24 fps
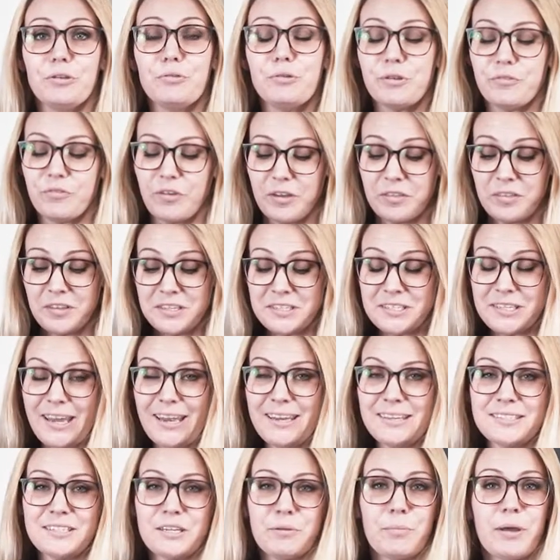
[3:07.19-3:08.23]
You can find this
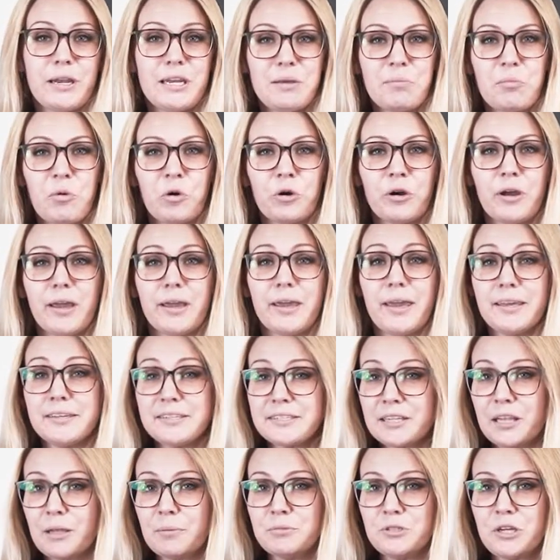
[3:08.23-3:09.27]
case and many more at
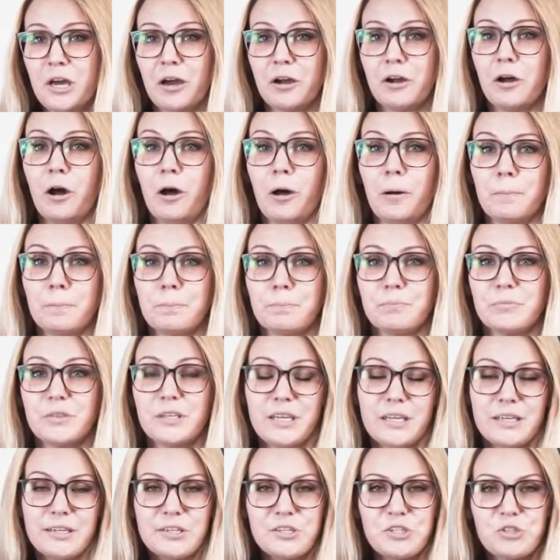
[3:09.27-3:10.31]
caseclub.com,
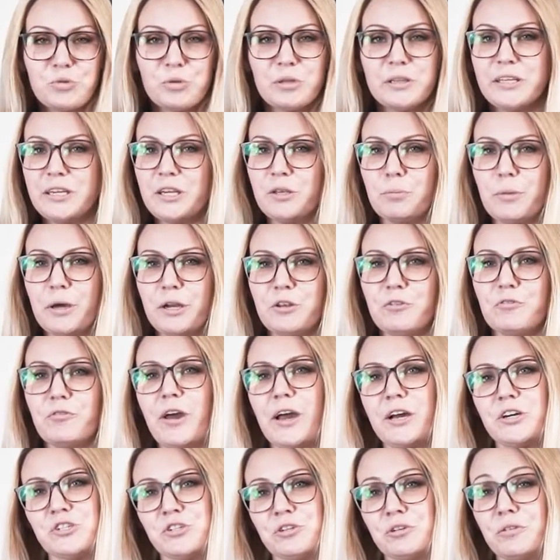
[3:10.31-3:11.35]
the industry-leading
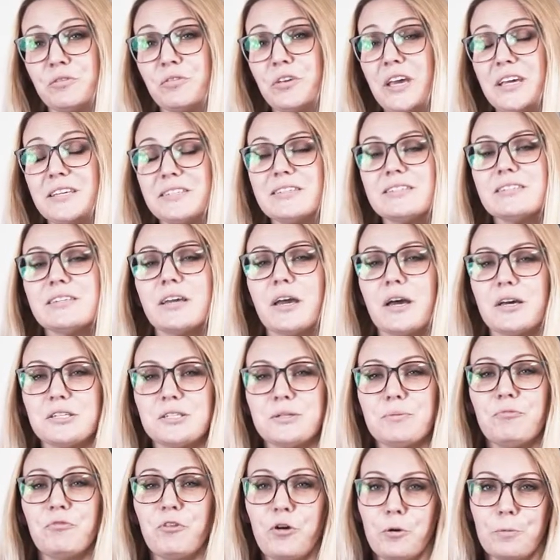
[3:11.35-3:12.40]
manufacturer of cases and
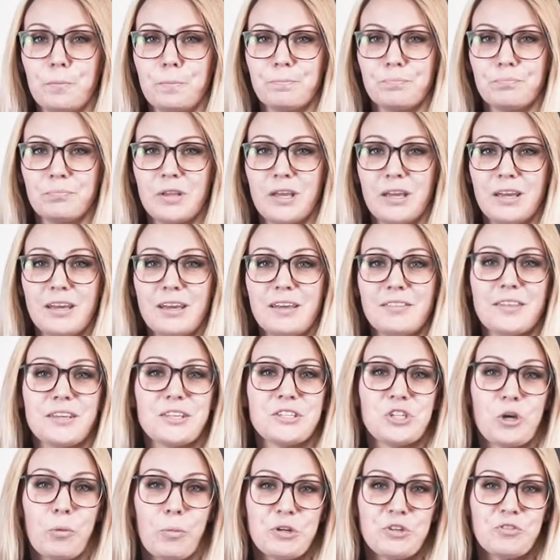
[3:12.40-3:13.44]
custom foam.
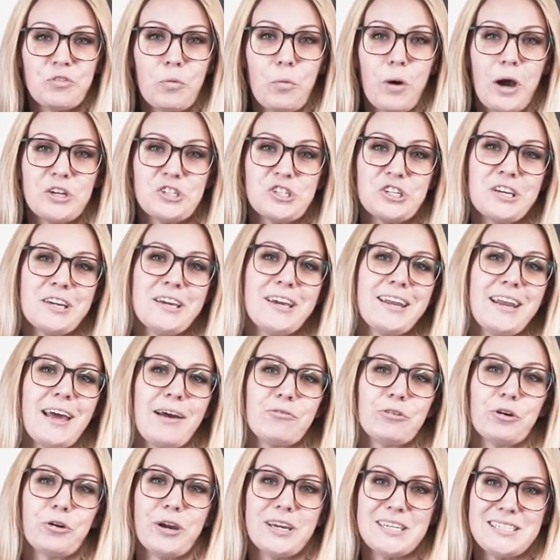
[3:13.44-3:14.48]
Thanks so much for watching and
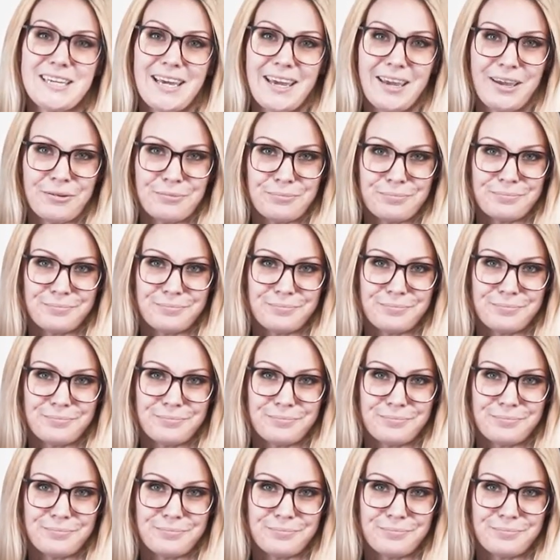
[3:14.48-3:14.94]
have a great day.